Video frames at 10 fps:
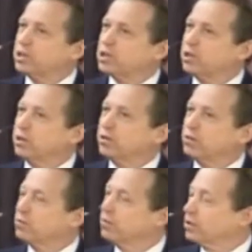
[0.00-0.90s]
to less than a
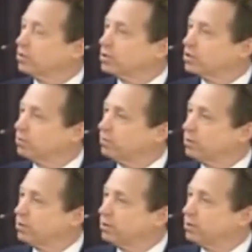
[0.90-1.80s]
third of what it was
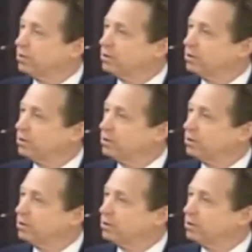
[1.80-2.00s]
before.